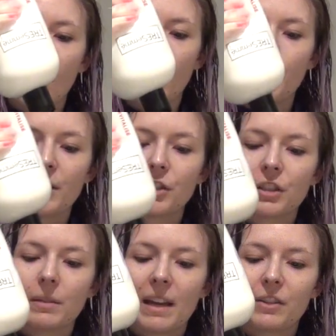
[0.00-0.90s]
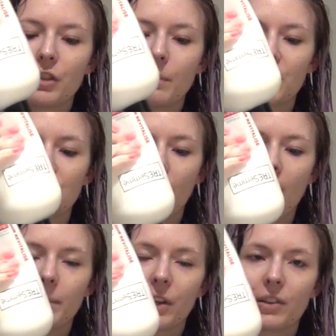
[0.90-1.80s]
Um, I usually make too much
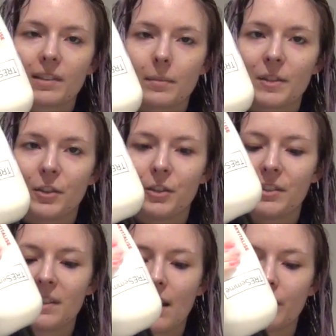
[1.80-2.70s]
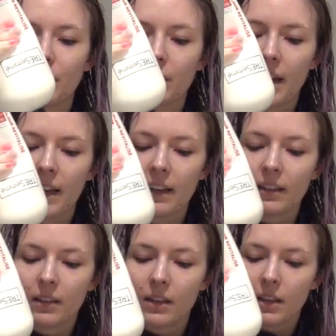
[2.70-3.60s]
dye because I'm so used to having long hair,